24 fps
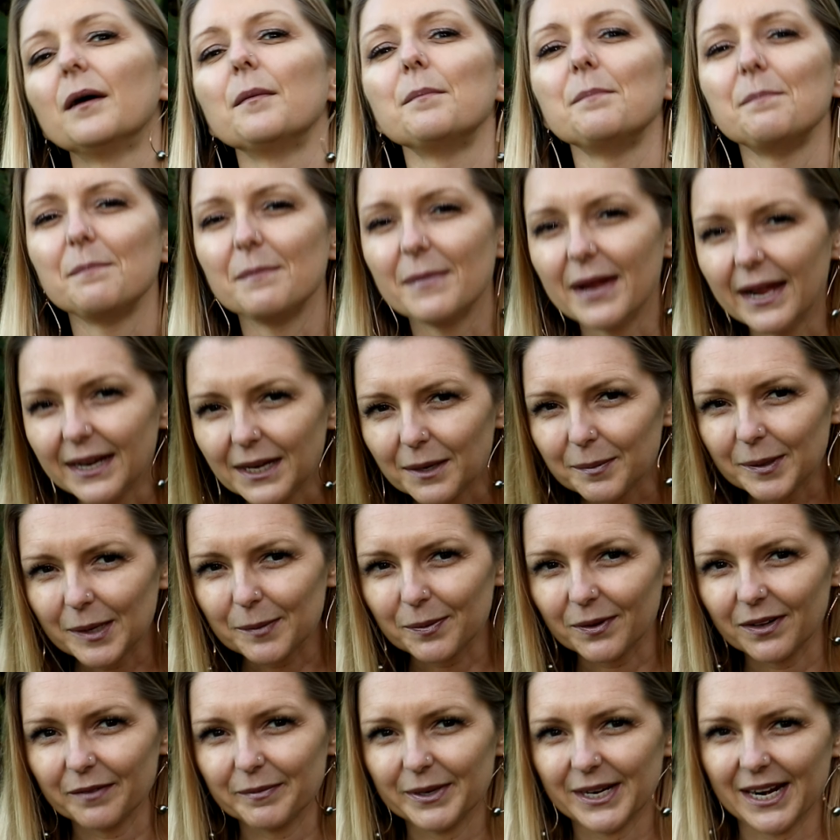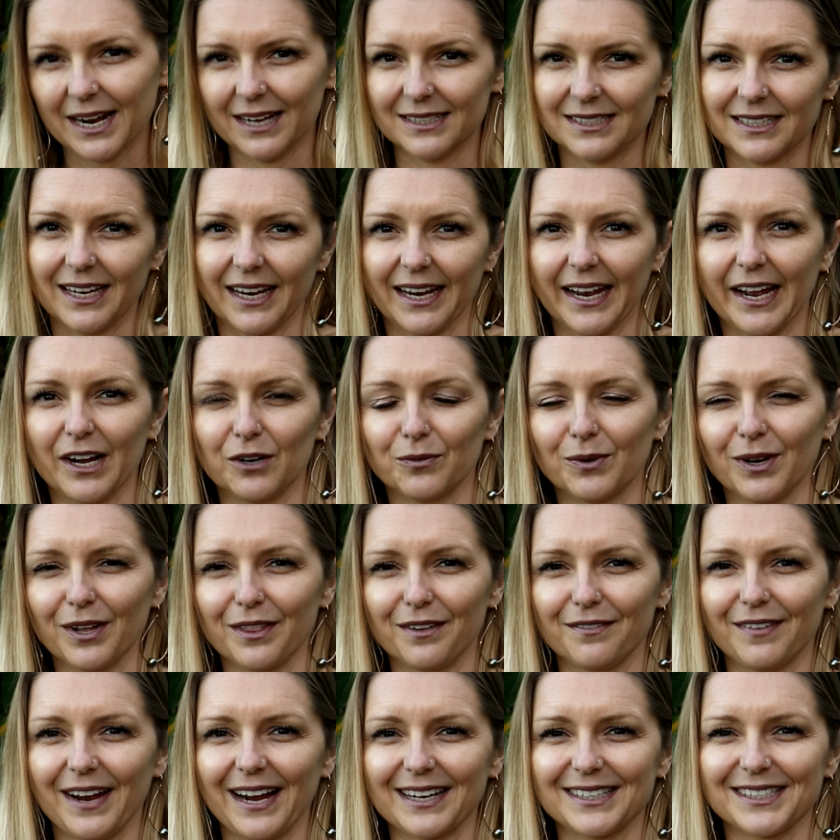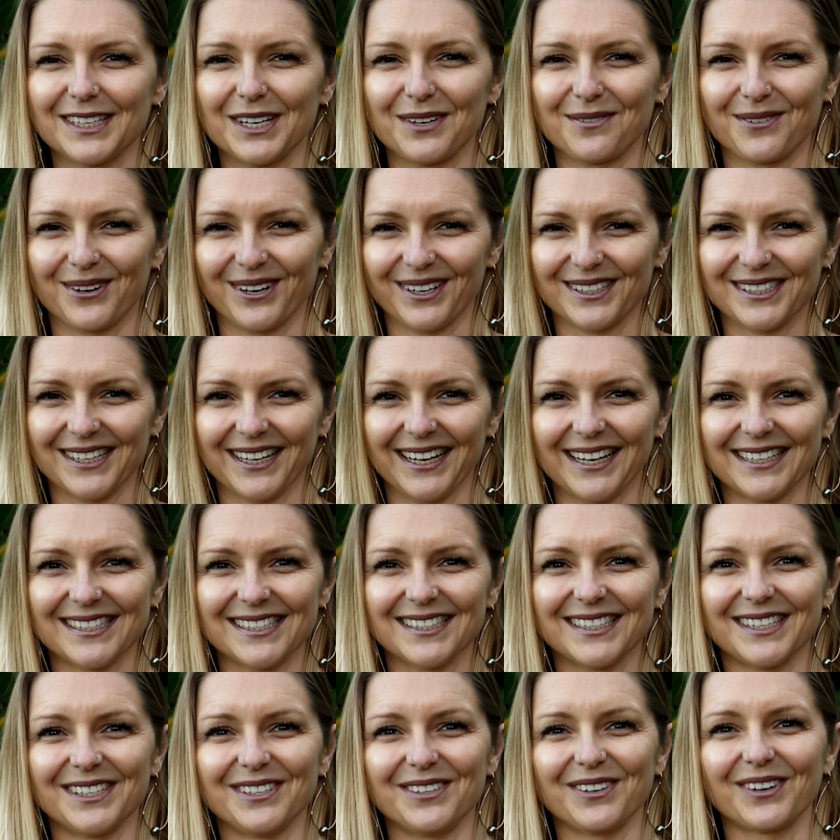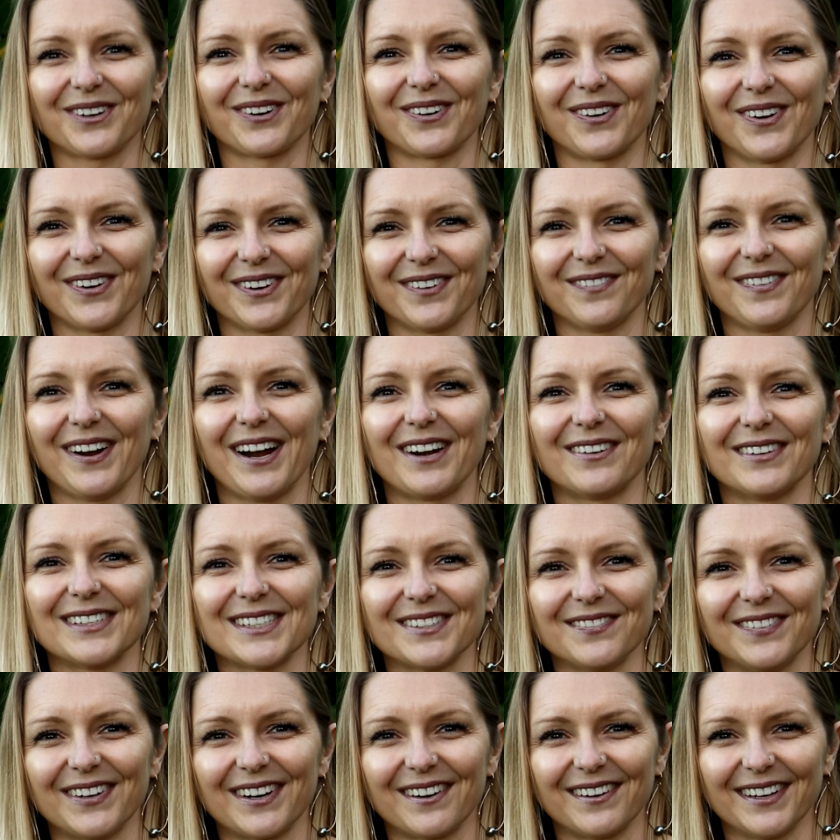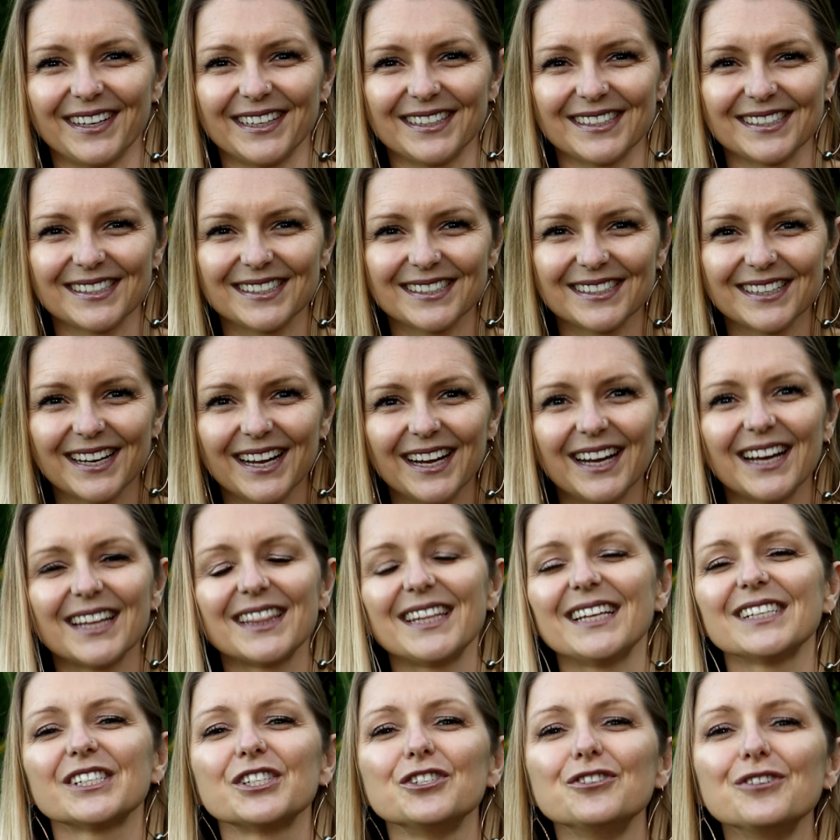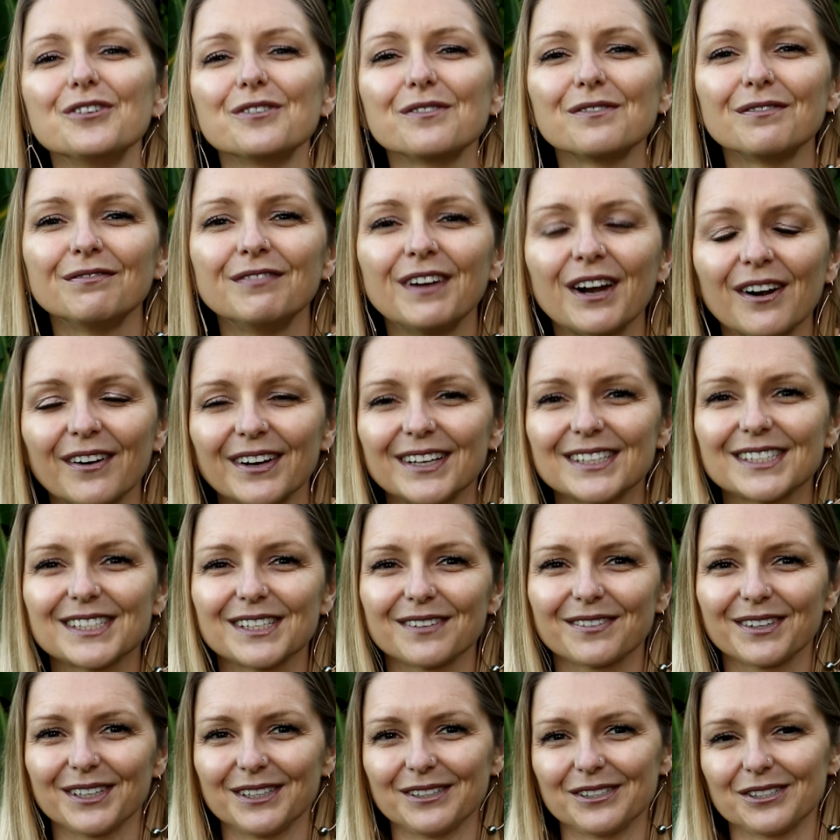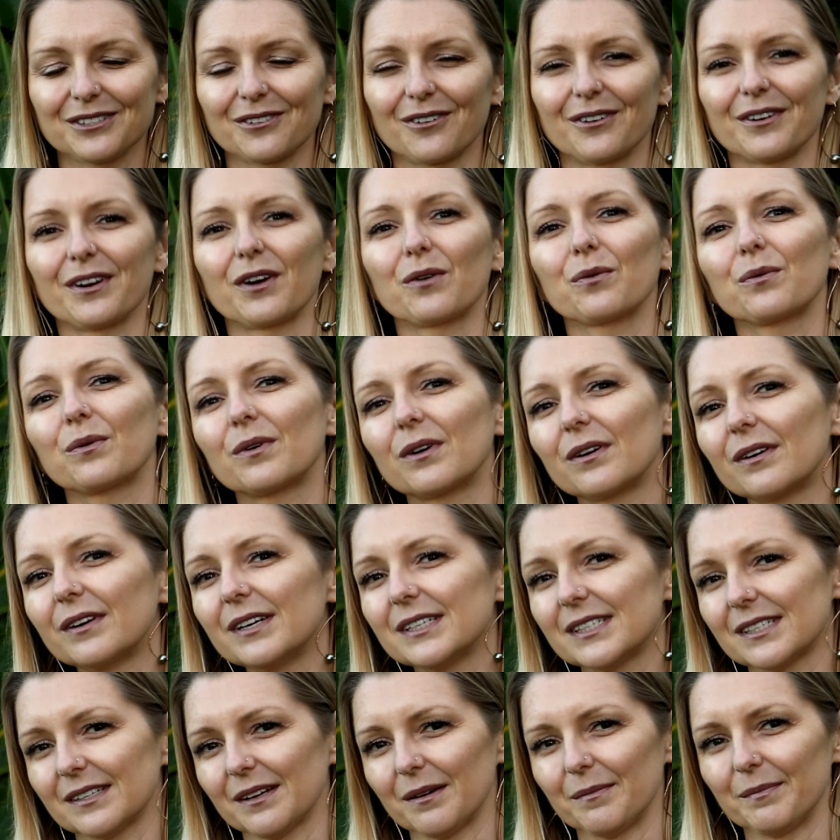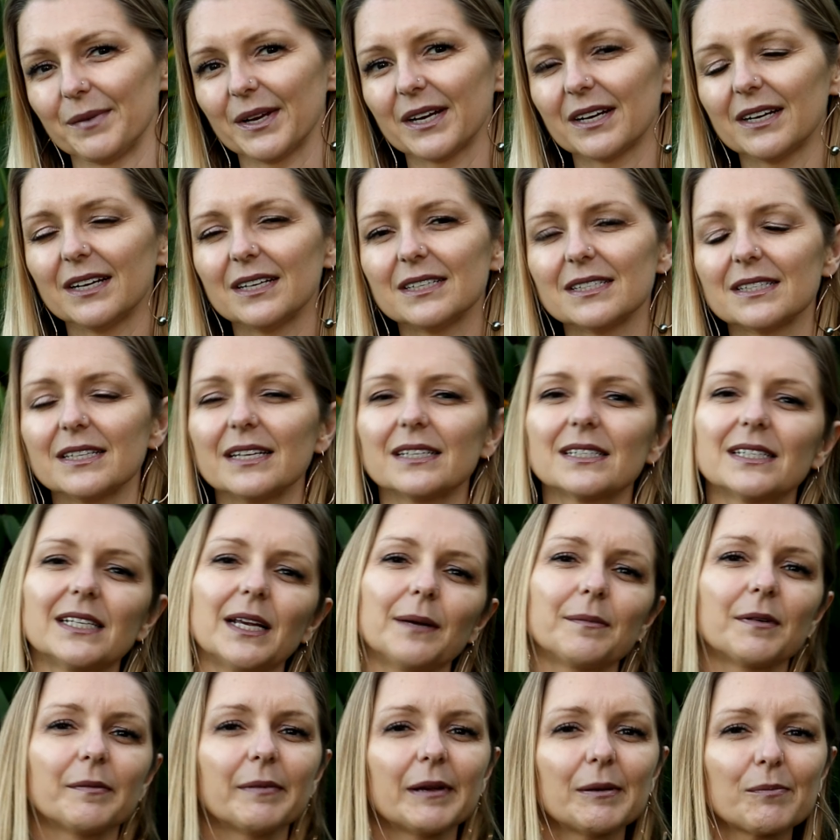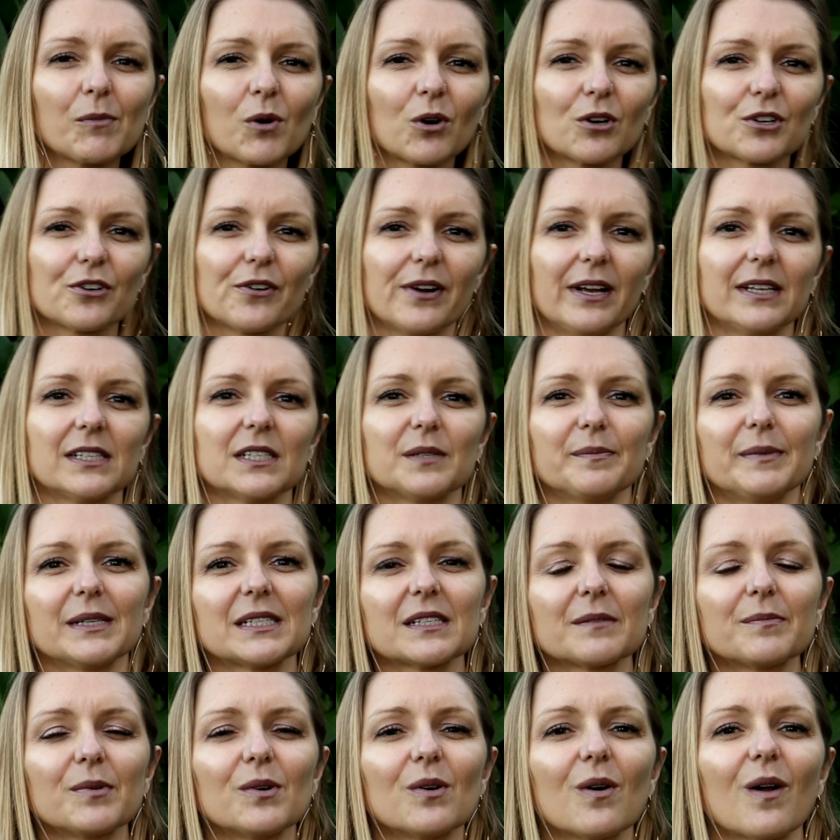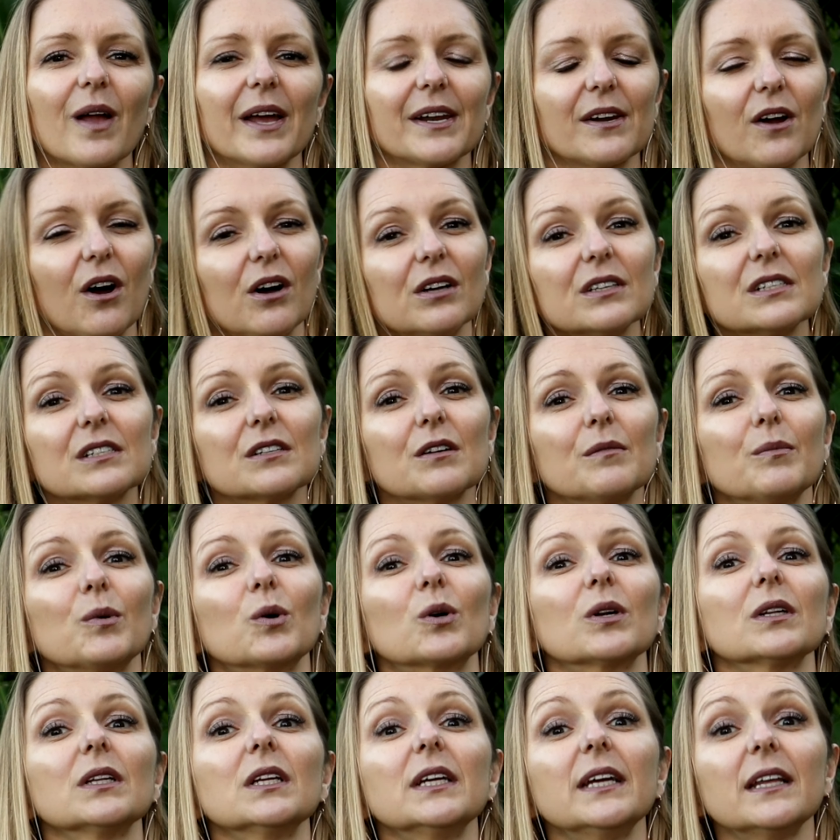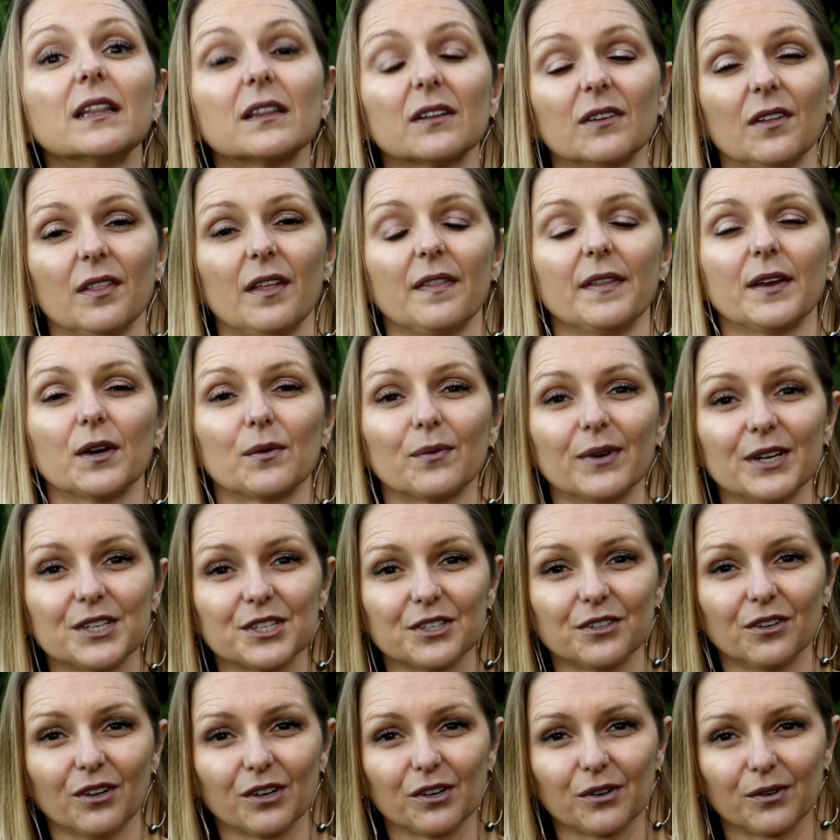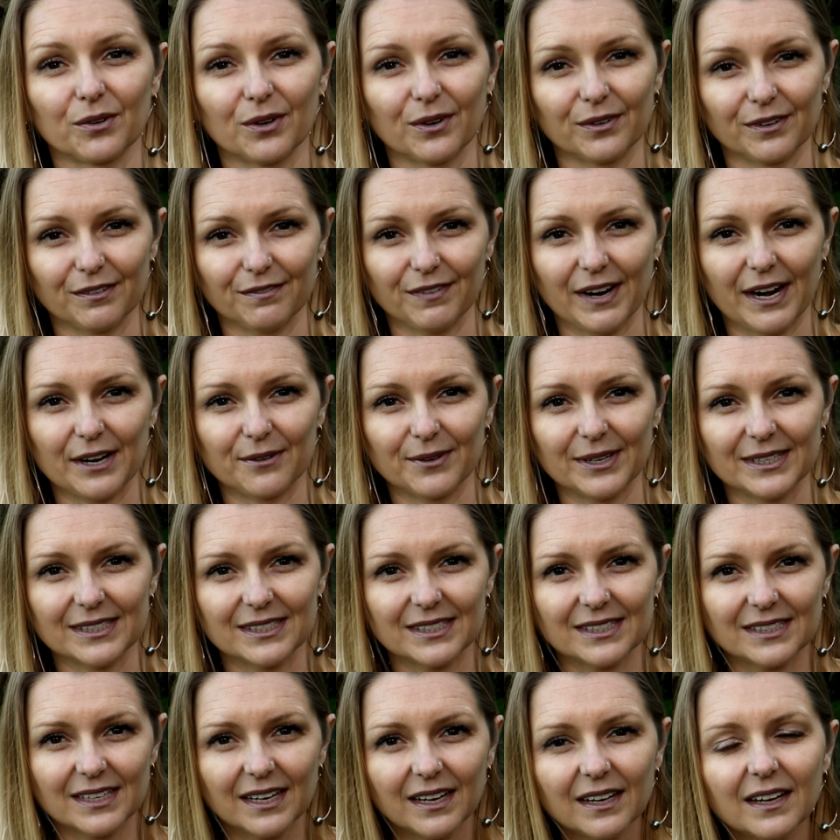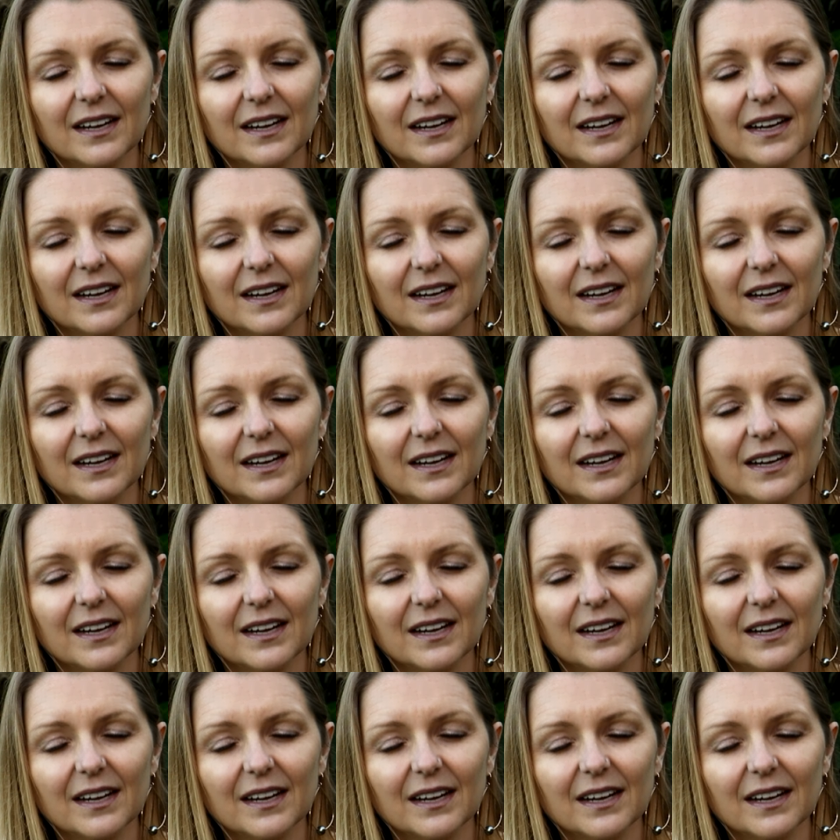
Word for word: Many people have been asking how well the vaccine works against the new coronavirus variants. These new variants of concern are worrisome because they seem to be more transmissible and also more lethal than the original coronavirus.